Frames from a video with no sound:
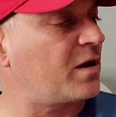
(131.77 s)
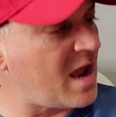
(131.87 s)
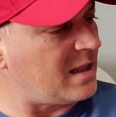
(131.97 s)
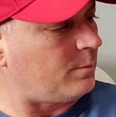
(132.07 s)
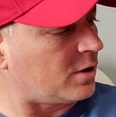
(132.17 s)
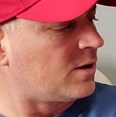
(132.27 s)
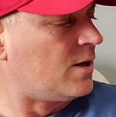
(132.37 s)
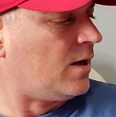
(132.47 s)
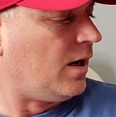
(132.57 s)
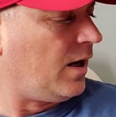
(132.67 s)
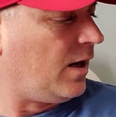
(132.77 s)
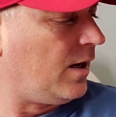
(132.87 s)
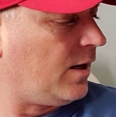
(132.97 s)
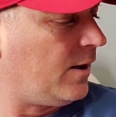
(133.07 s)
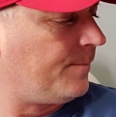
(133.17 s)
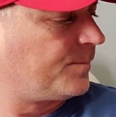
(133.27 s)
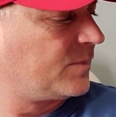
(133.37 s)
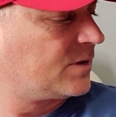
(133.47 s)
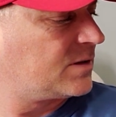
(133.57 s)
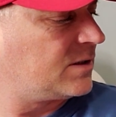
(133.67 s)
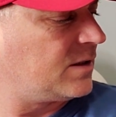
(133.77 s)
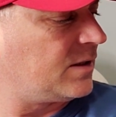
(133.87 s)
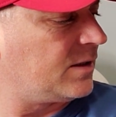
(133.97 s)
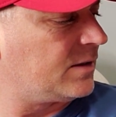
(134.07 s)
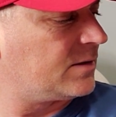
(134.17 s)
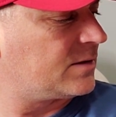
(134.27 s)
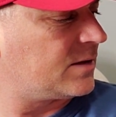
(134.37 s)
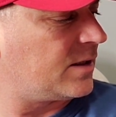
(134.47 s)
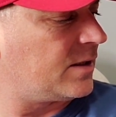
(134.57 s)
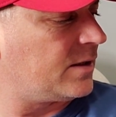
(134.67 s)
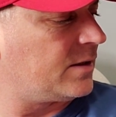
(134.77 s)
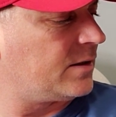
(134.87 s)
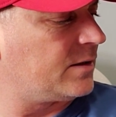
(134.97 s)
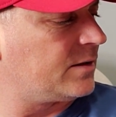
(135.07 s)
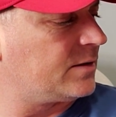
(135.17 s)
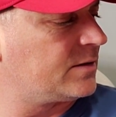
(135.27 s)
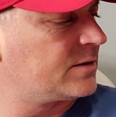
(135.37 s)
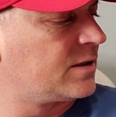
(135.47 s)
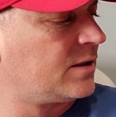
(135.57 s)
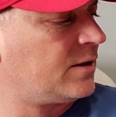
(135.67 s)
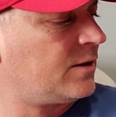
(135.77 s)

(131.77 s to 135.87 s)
caliber. Um, let's see. It says